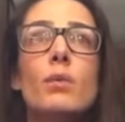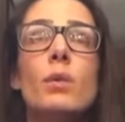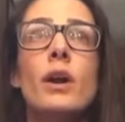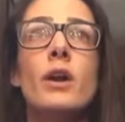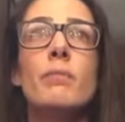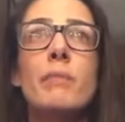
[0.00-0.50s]

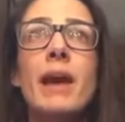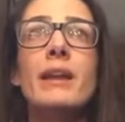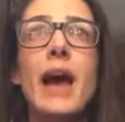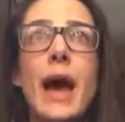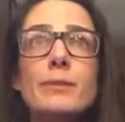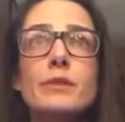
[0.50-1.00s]
where
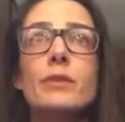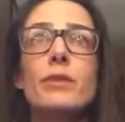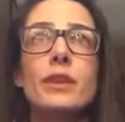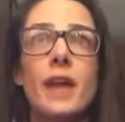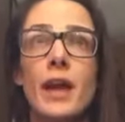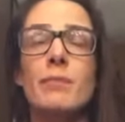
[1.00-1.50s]
men
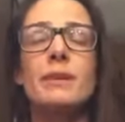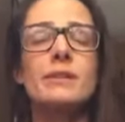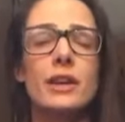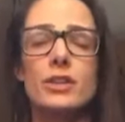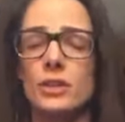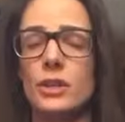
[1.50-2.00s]
absolutely can be
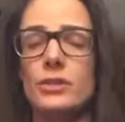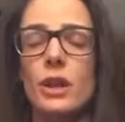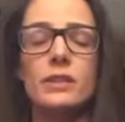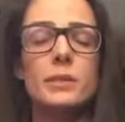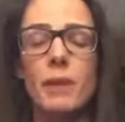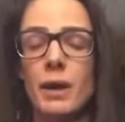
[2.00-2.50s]
sexually
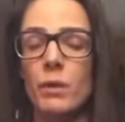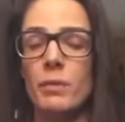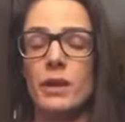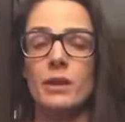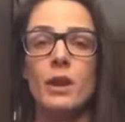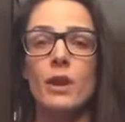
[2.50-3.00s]
assaulted by
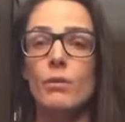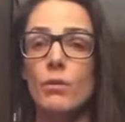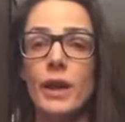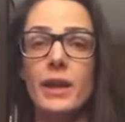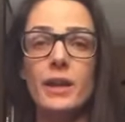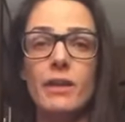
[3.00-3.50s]
women,
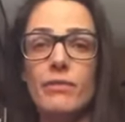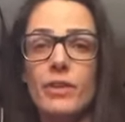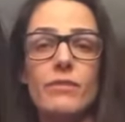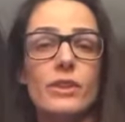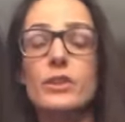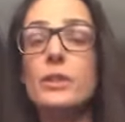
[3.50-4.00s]
right?
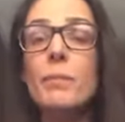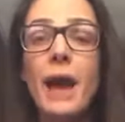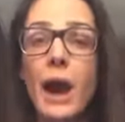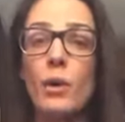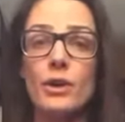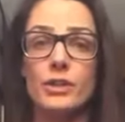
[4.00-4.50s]
If there's a
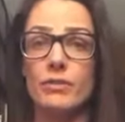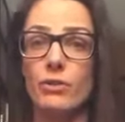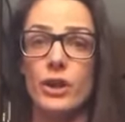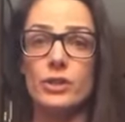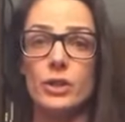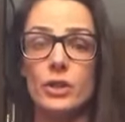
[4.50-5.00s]
power
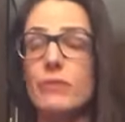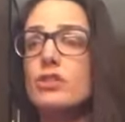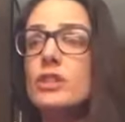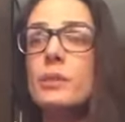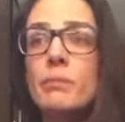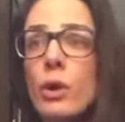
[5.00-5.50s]
differential, if
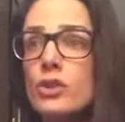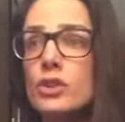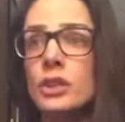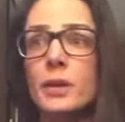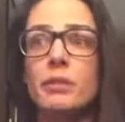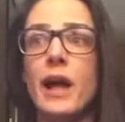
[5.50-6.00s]
she's
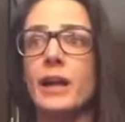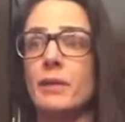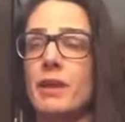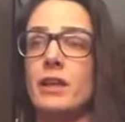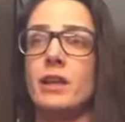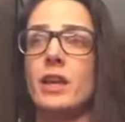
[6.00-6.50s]
emotionally
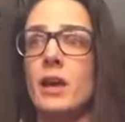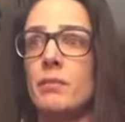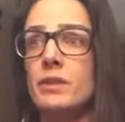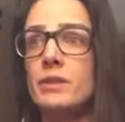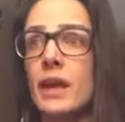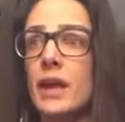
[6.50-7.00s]
blackmailing
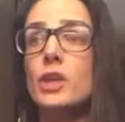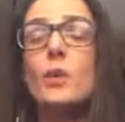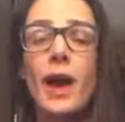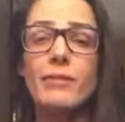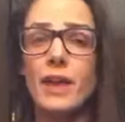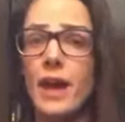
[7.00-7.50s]
him and saying,
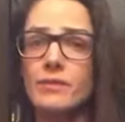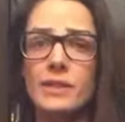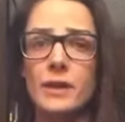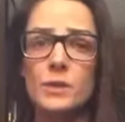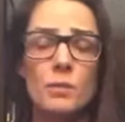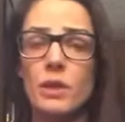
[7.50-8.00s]
you have to have
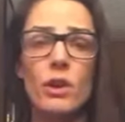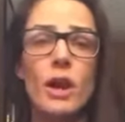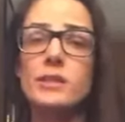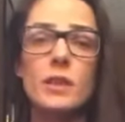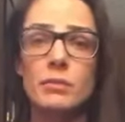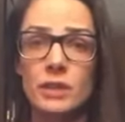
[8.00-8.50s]
sex with me or
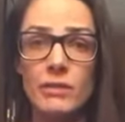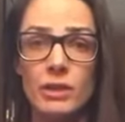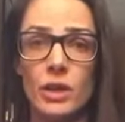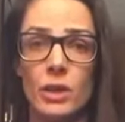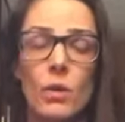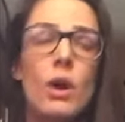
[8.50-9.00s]
else I'm
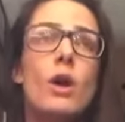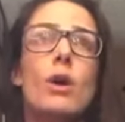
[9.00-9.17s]
leaving you,